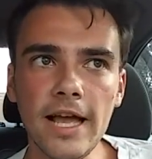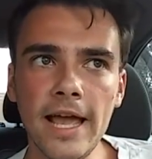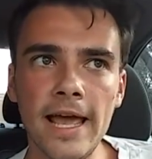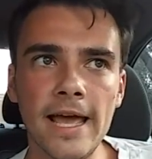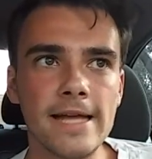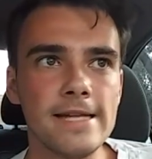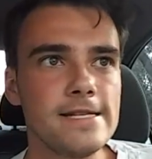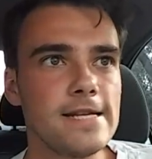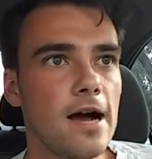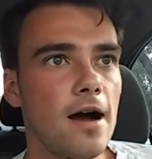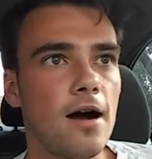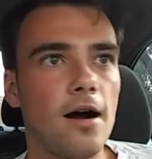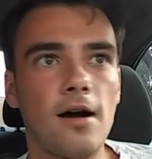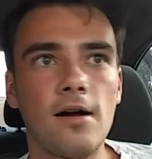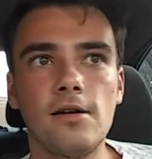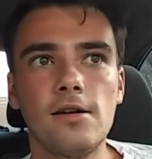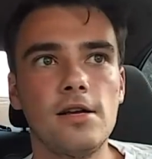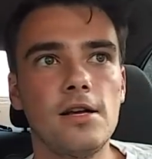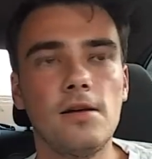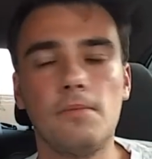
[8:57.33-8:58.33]
And
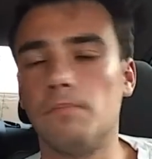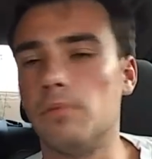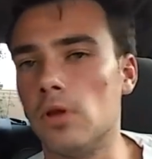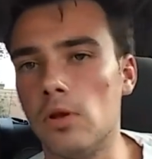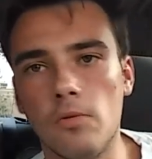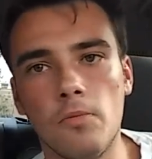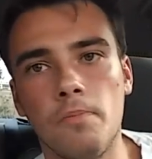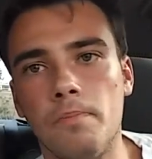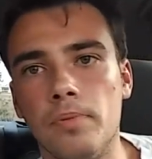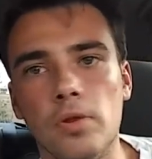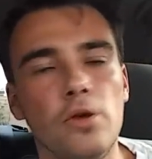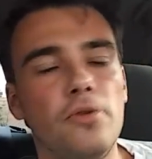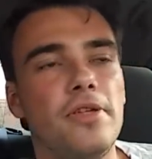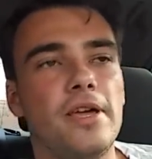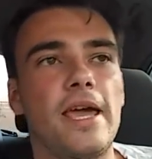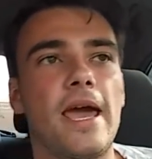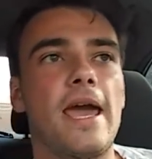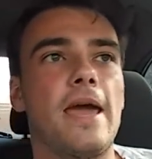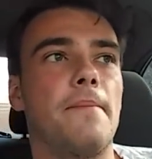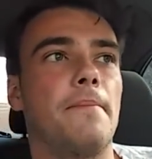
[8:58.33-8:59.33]
blew
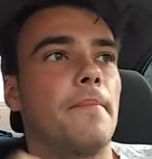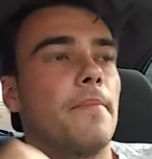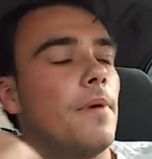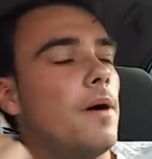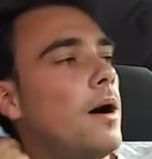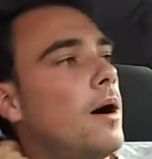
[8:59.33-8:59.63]
the game.